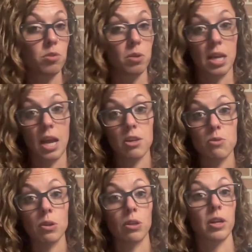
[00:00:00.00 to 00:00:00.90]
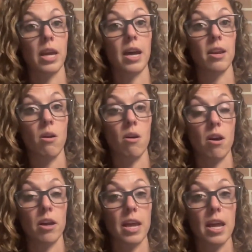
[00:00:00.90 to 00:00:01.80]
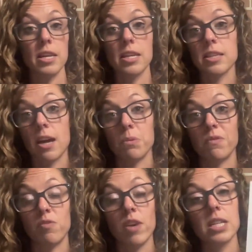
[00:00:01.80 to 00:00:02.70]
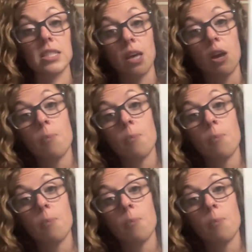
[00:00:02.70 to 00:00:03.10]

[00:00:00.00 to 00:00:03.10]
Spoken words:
So again, you can look at on any type of device